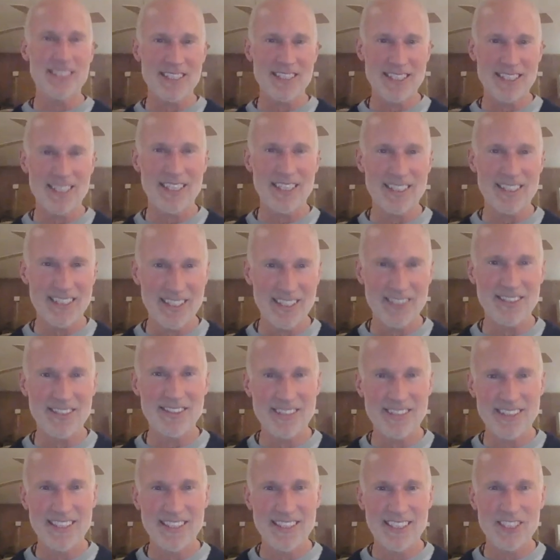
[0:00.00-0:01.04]
It's like, no.
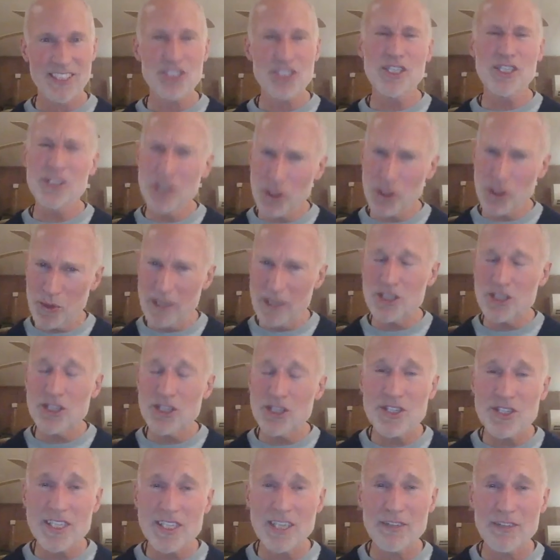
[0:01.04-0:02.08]
It's good to question
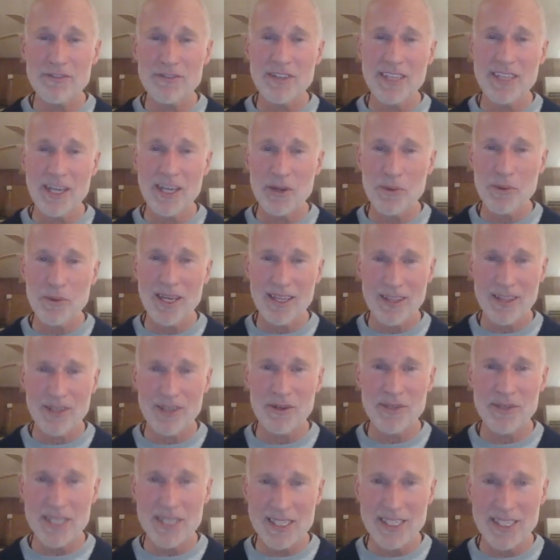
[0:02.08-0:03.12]
yourself in that way, though,
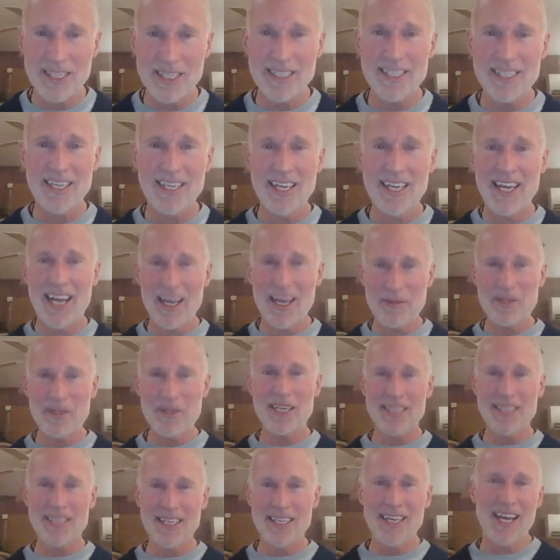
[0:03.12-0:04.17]
isn't it? I
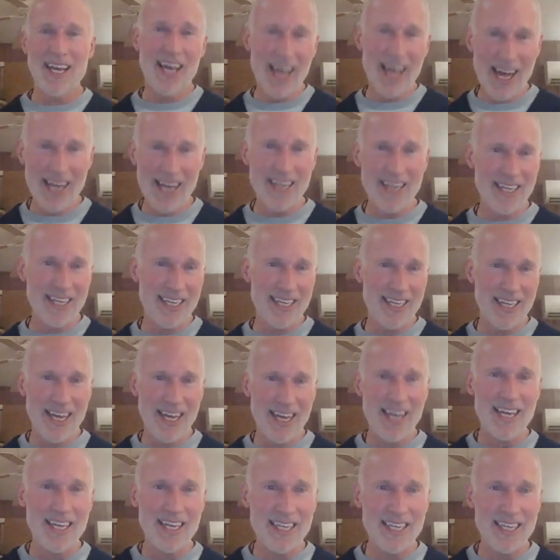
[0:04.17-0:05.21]
mean, I,
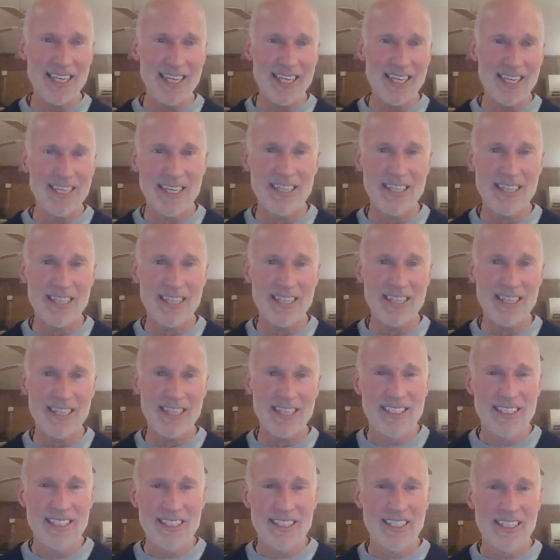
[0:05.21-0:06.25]
I, uh,
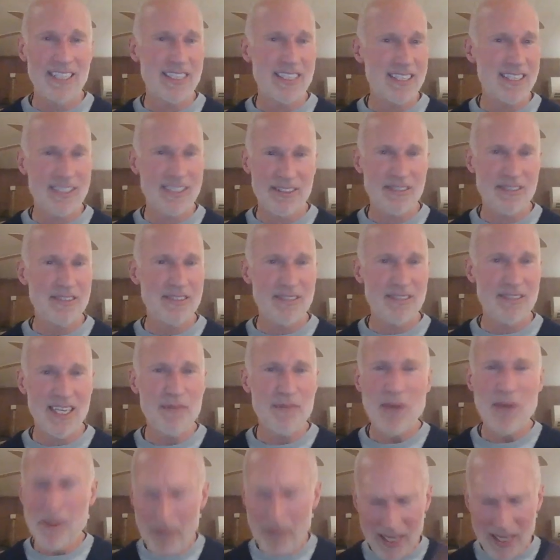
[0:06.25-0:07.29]
like, am
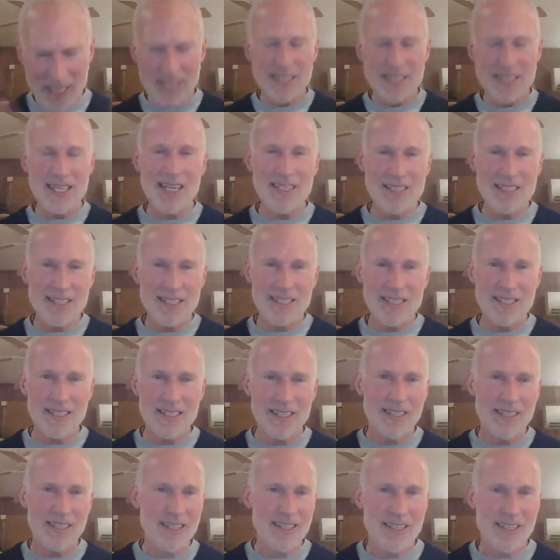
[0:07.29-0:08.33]
I making sense?
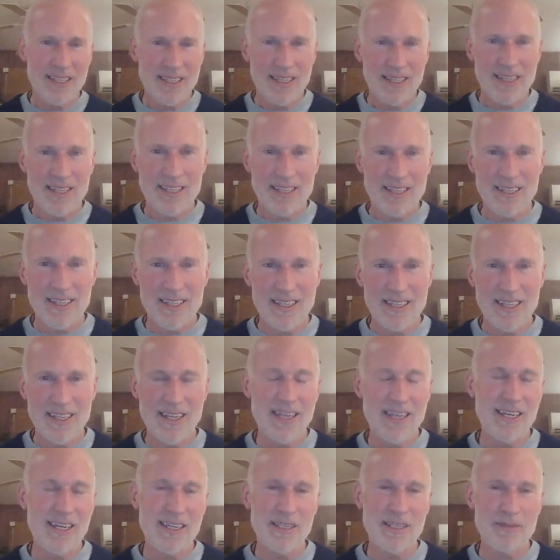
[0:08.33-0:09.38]

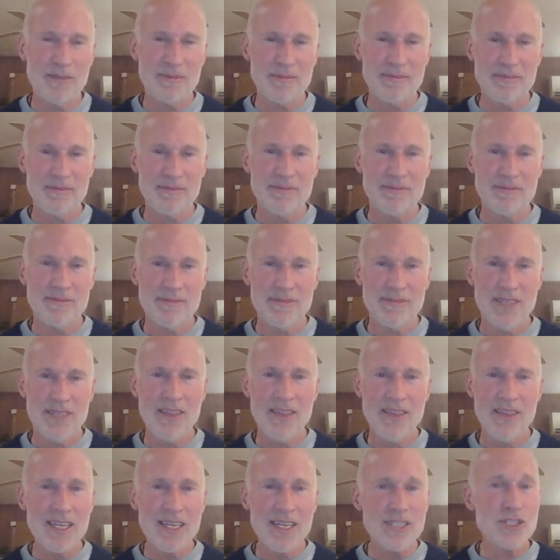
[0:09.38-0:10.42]
Um, I
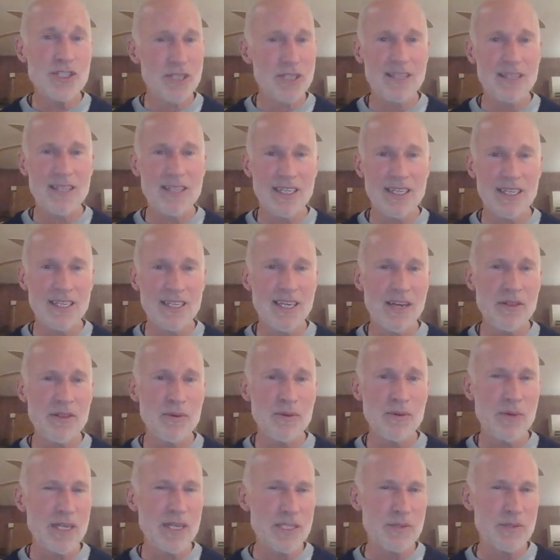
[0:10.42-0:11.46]
think it's a good thing.
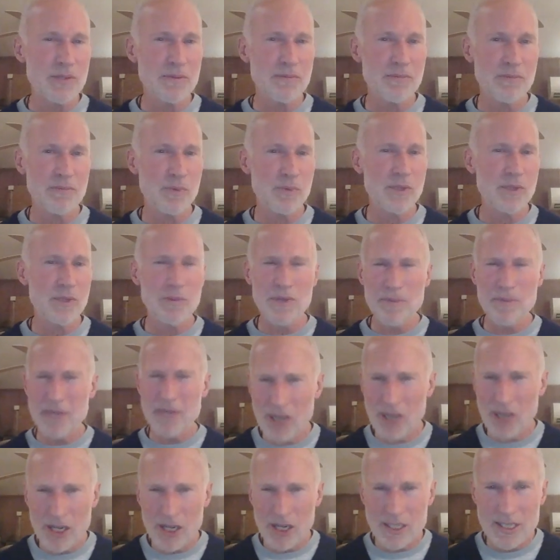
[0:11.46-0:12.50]
Otherwise, wouldn't we be
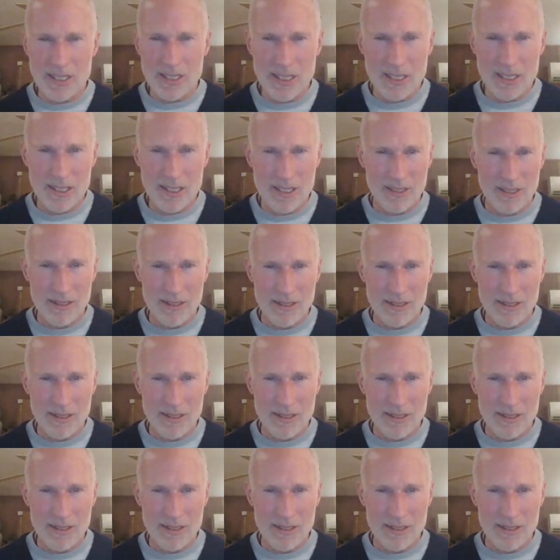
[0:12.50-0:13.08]
narcissists?